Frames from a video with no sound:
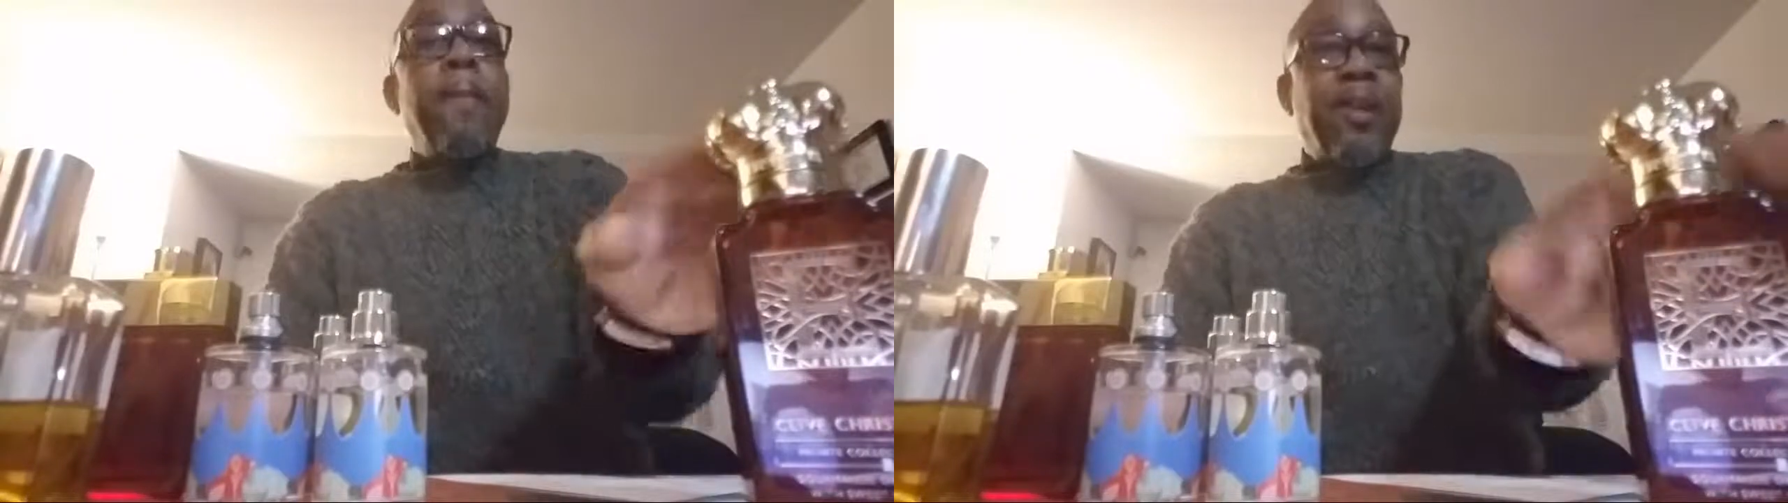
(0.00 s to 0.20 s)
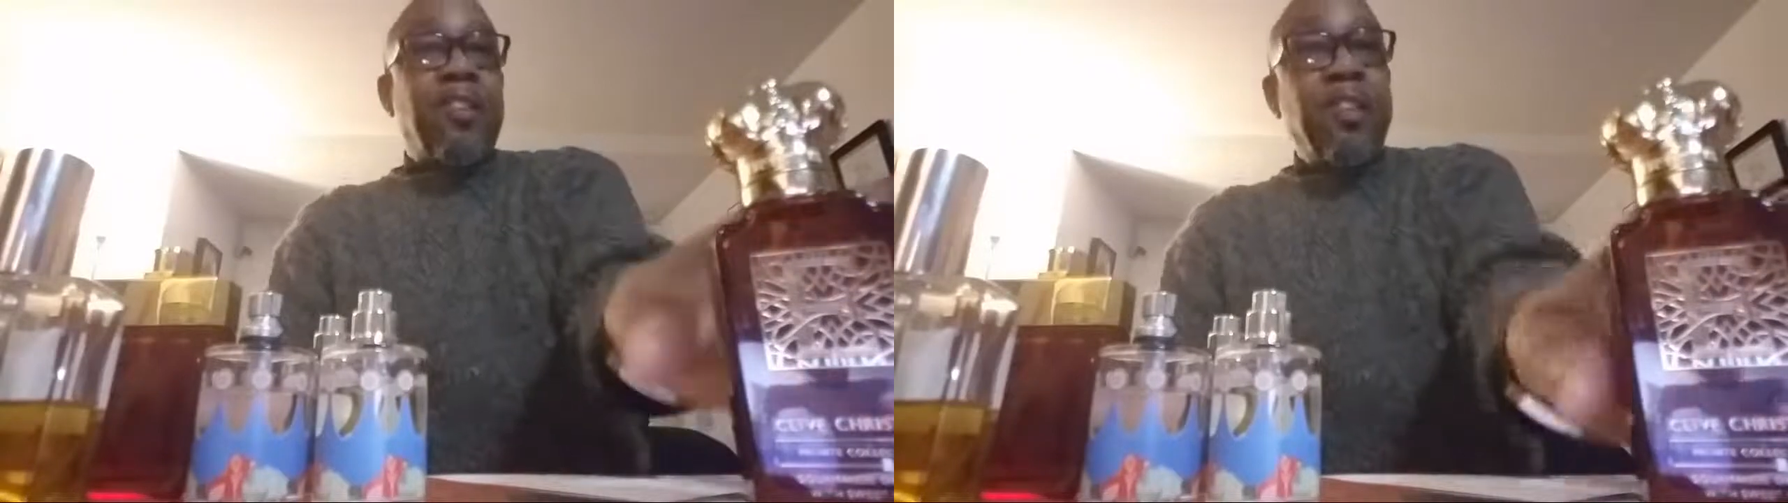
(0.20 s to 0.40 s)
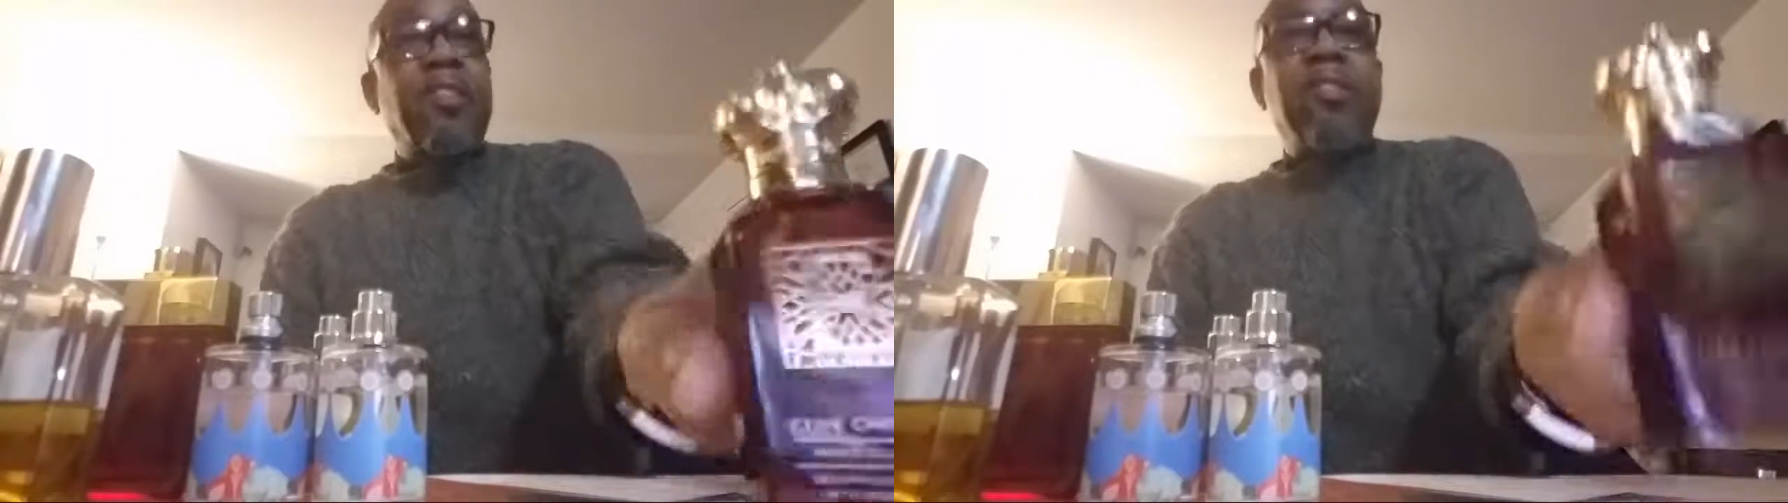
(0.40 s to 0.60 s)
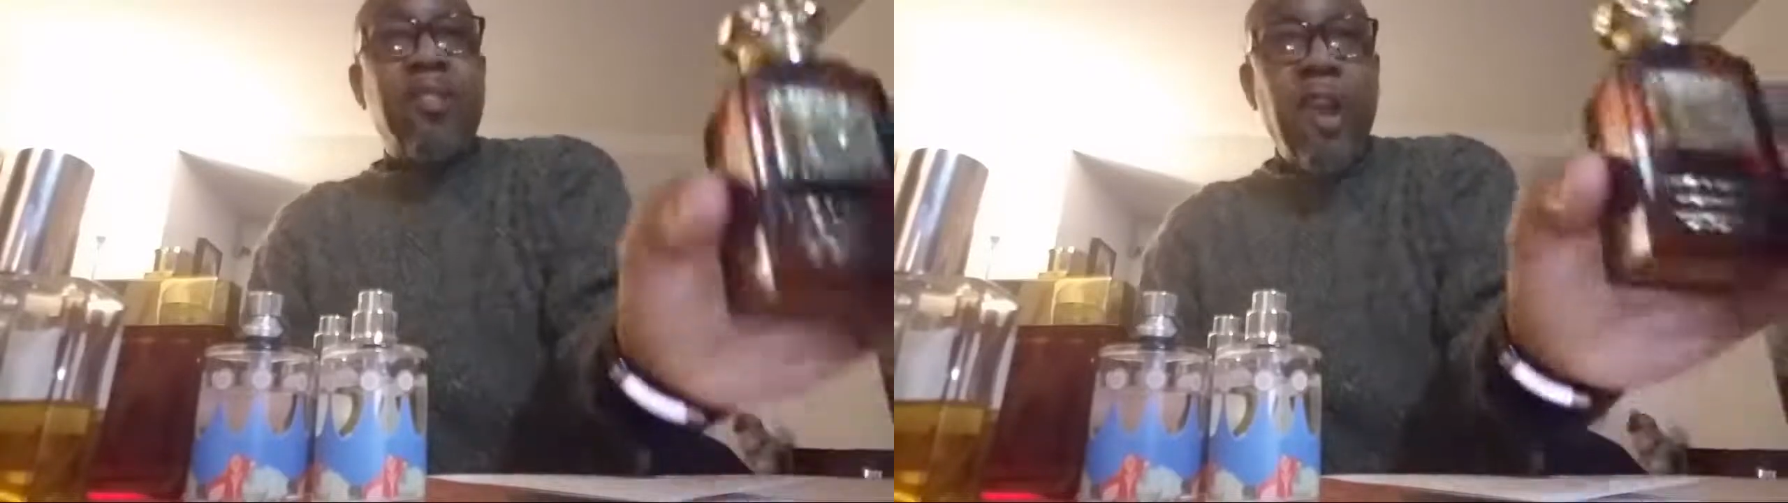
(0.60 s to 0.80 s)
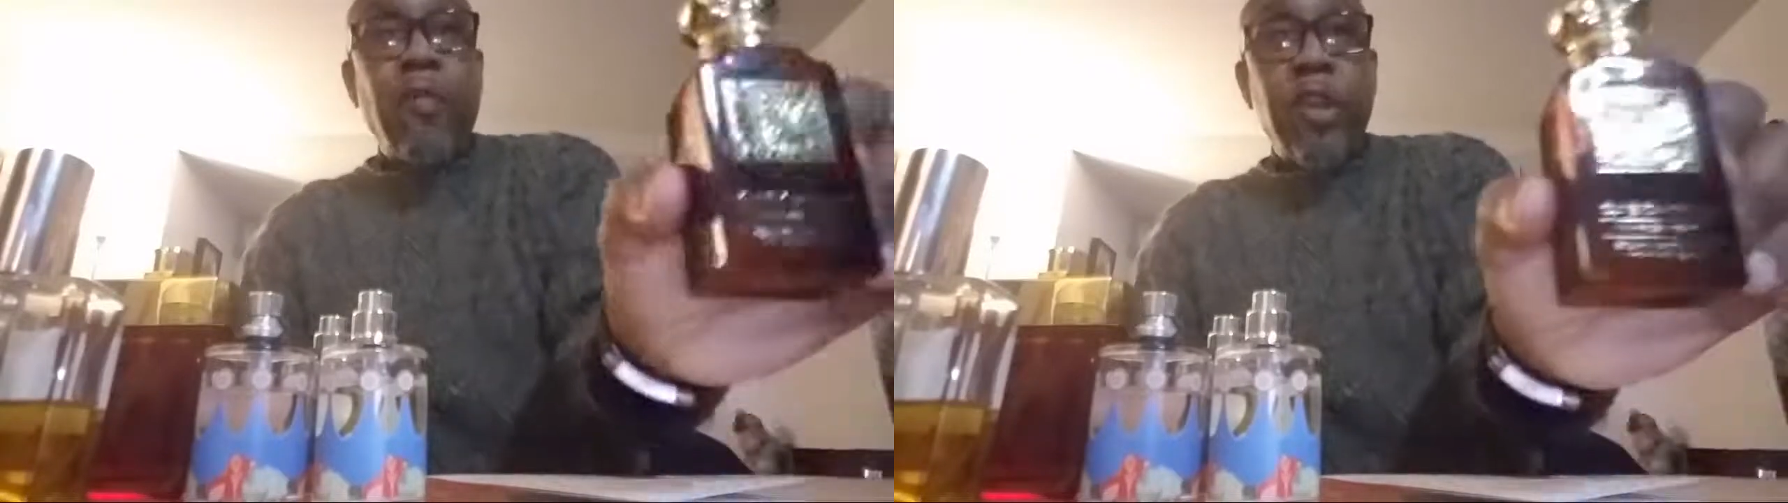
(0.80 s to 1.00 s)
but this is
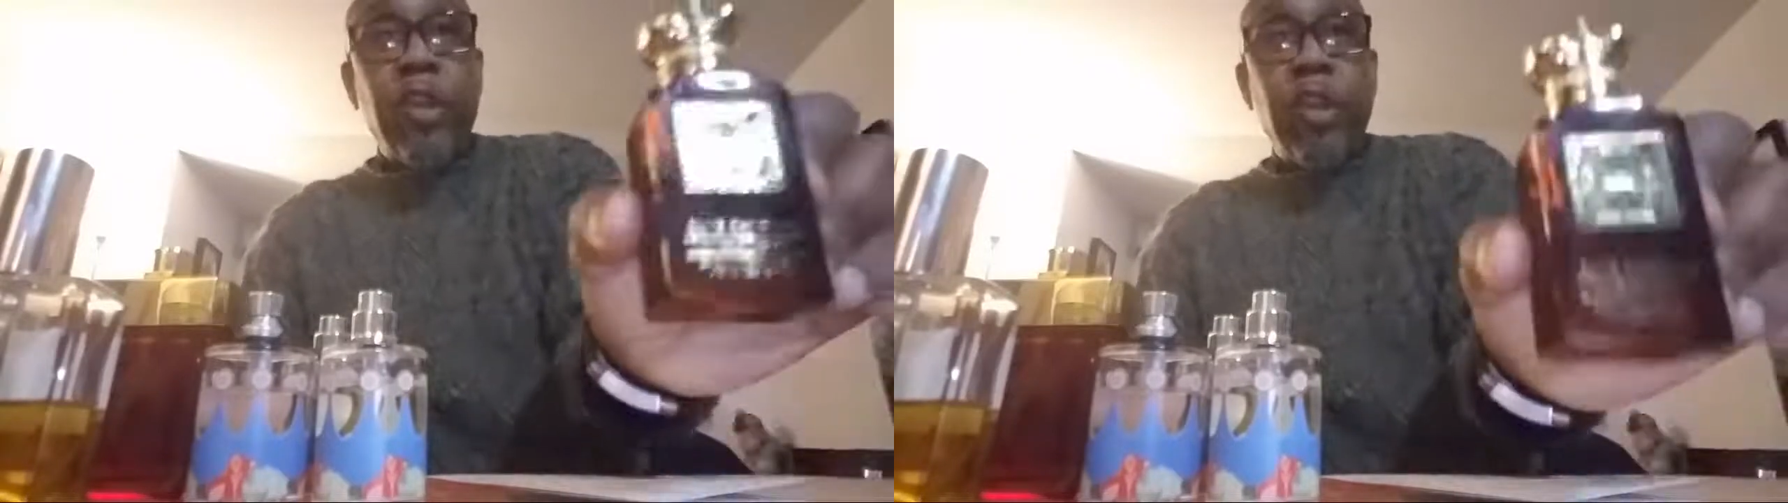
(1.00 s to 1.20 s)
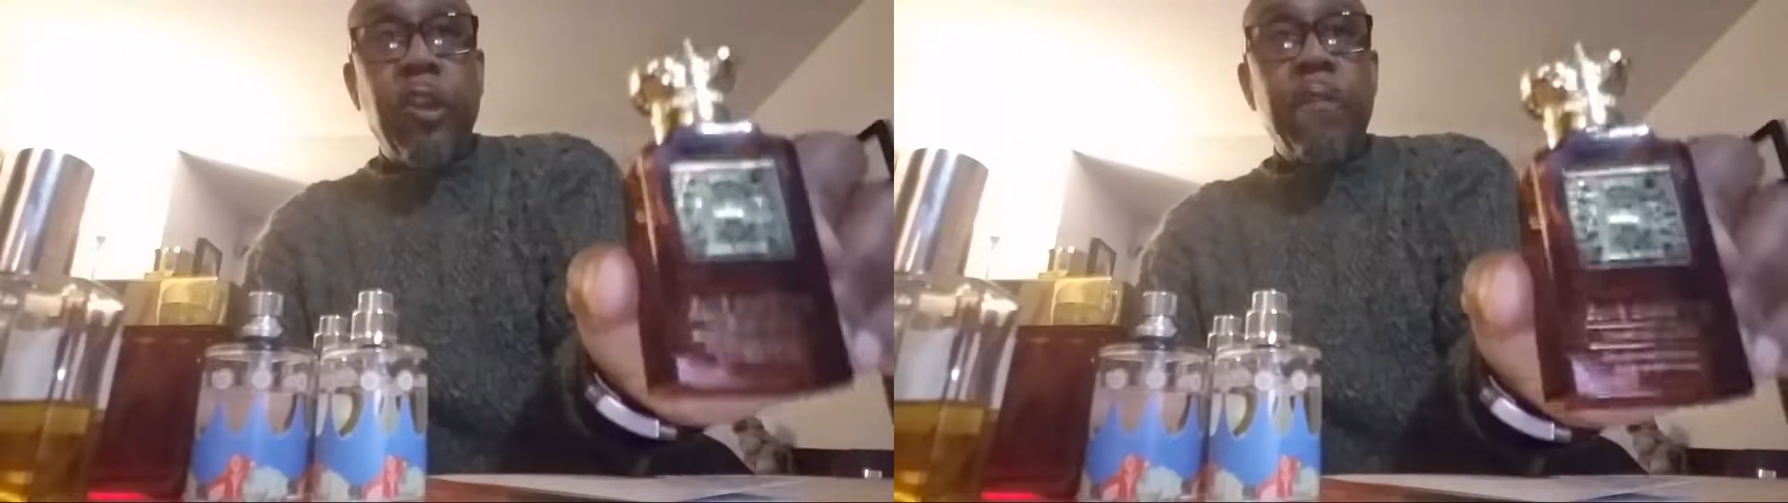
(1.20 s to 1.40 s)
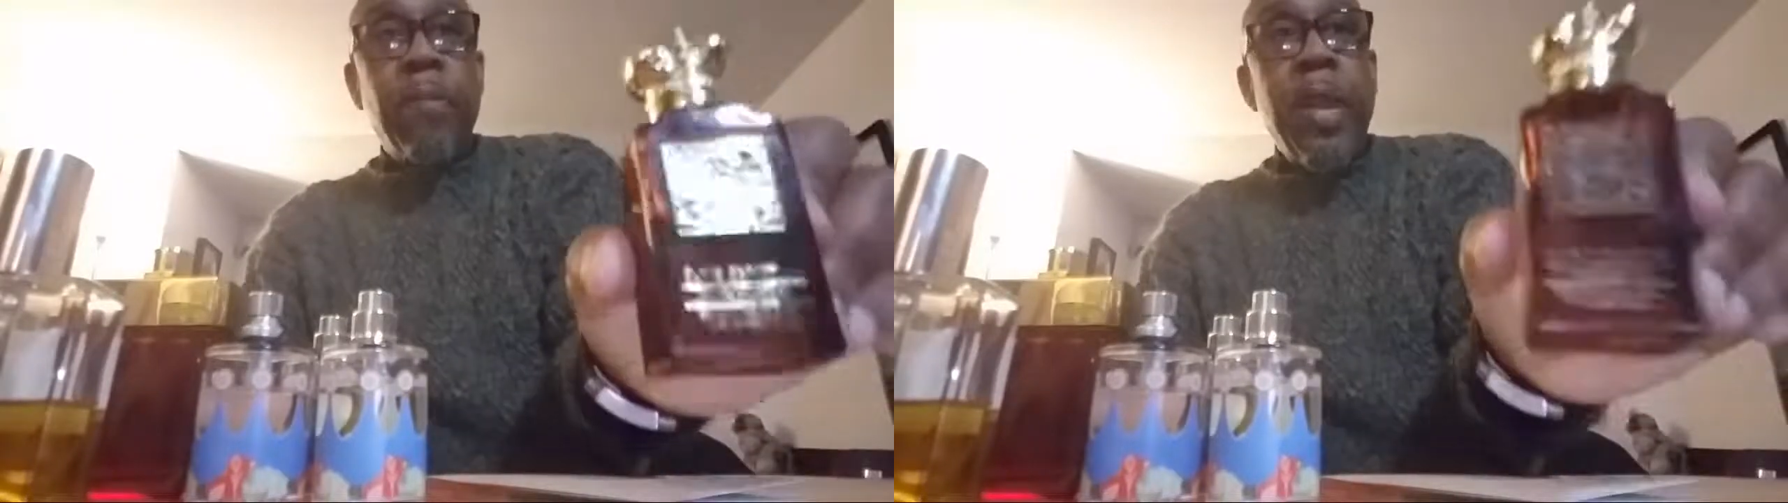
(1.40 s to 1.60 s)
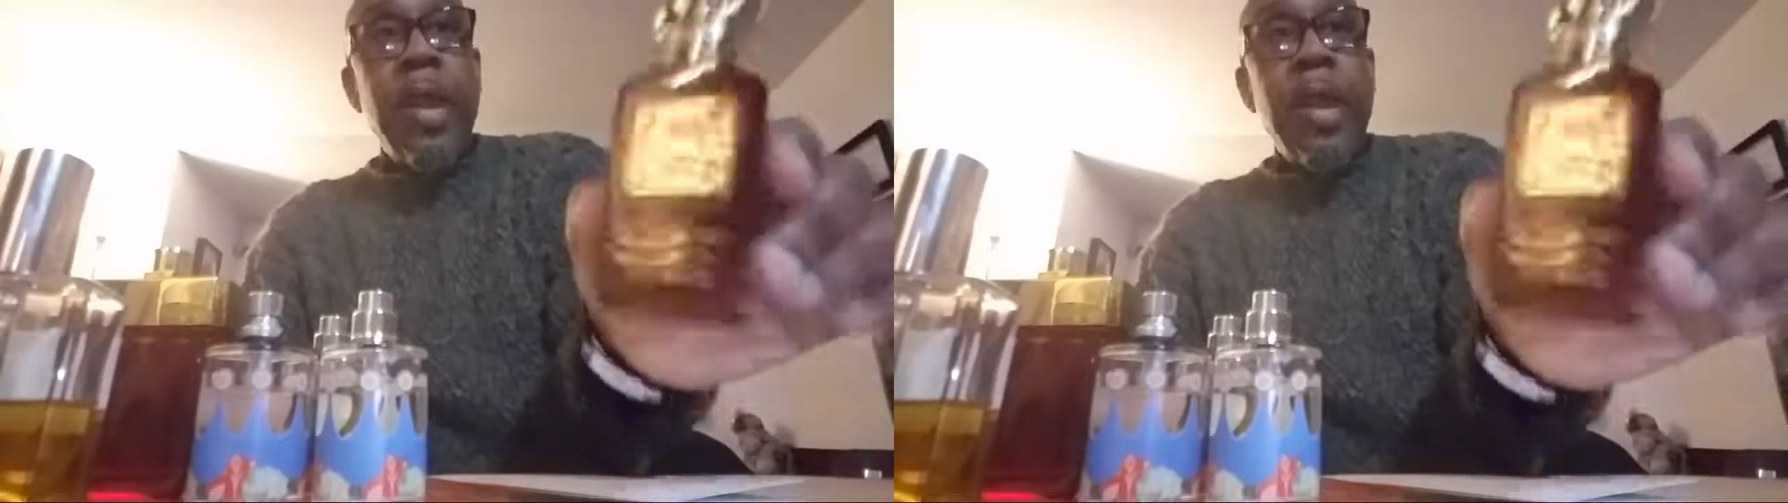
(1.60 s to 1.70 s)
definitely good.